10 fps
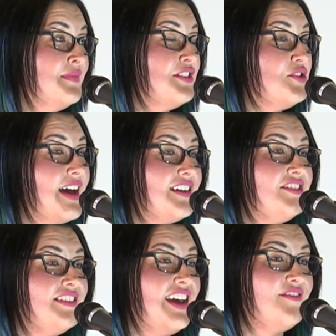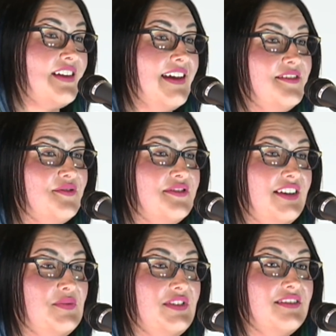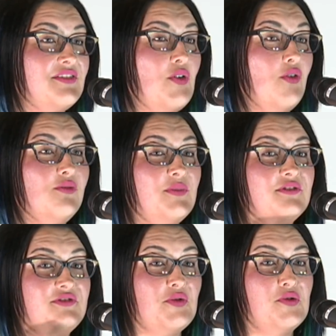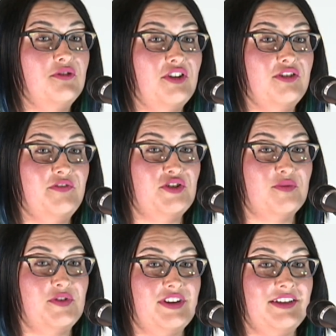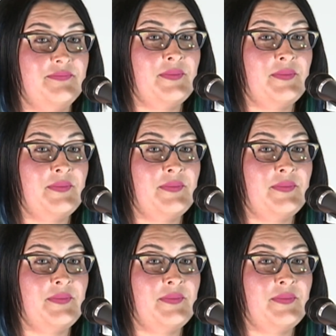You actually have taste receptors almost all over your body.